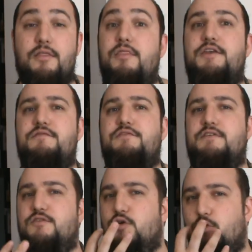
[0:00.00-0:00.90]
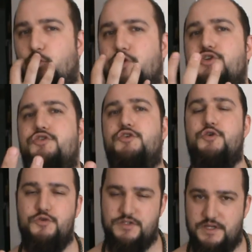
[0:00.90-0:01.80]
the different words you
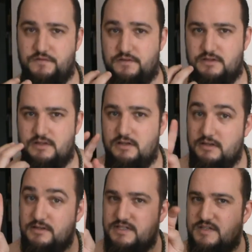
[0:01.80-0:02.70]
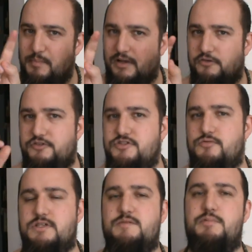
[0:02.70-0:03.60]
use, the different spells, so
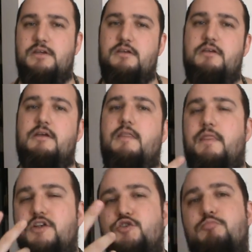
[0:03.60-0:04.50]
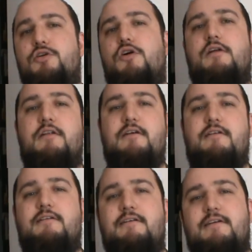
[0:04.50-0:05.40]
to speak, that you put on.
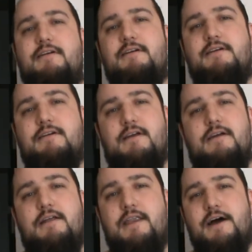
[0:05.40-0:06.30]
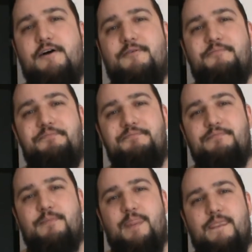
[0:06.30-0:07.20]
Now,
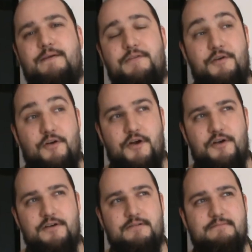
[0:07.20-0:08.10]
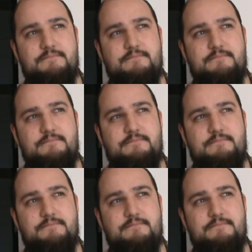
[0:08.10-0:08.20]
there are